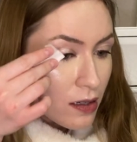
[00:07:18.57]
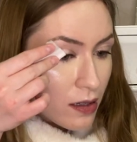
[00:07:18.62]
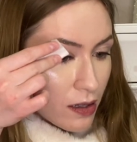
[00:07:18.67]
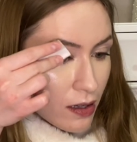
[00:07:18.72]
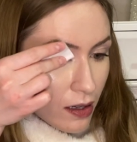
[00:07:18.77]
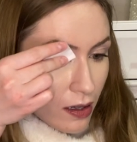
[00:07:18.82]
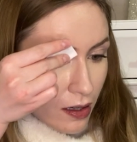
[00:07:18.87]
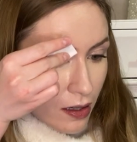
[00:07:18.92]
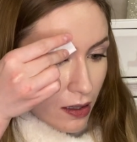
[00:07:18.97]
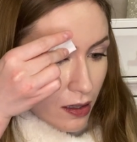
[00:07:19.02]

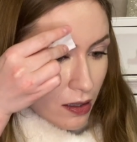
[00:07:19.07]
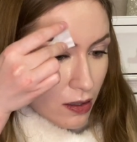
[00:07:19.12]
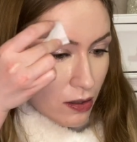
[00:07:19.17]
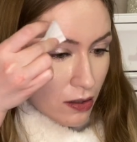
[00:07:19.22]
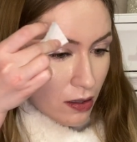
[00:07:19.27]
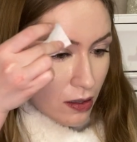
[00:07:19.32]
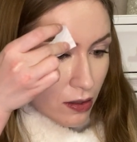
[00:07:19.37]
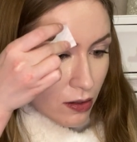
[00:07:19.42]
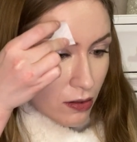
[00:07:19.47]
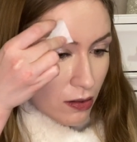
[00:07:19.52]
I'm gonna try
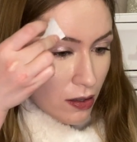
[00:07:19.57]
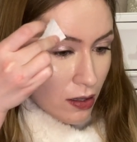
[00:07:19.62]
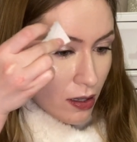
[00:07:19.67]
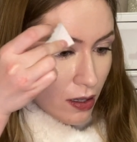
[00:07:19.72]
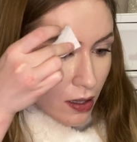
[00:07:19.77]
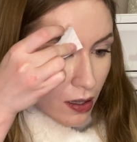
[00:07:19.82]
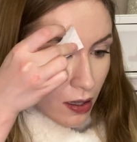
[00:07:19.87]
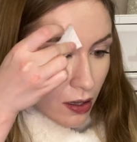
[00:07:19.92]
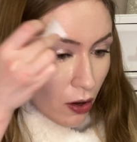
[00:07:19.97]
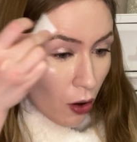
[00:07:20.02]
and do it like
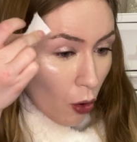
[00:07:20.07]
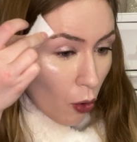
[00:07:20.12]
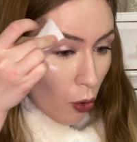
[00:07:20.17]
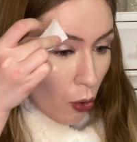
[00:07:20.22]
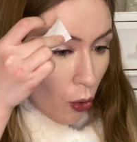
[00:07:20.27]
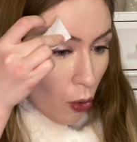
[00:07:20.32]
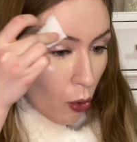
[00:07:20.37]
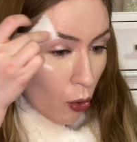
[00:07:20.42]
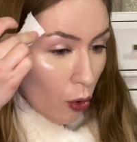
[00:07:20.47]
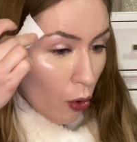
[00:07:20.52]
this.
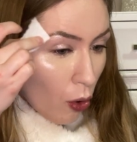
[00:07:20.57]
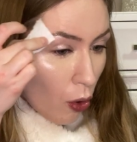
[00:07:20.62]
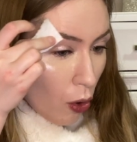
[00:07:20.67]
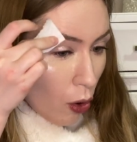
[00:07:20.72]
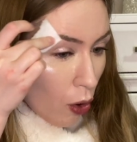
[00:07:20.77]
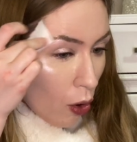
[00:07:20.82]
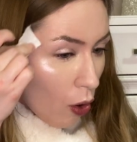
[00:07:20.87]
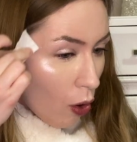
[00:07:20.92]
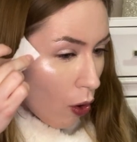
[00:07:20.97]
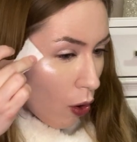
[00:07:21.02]
Ooh.
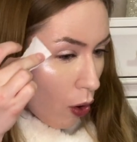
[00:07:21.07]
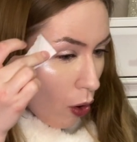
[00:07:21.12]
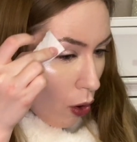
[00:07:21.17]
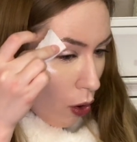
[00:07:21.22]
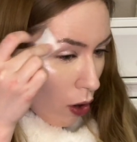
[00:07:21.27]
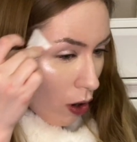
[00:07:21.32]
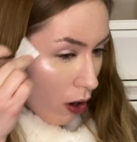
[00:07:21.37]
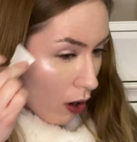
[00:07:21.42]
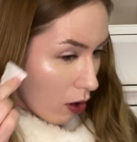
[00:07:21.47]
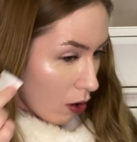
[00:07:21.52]

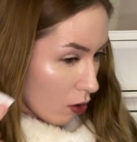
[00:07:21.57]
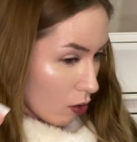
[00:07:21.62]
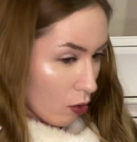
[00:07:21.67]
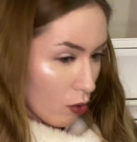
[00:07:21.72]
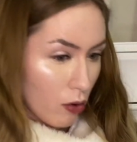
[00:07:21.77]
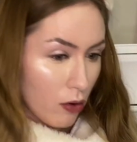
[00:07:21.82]
Oh.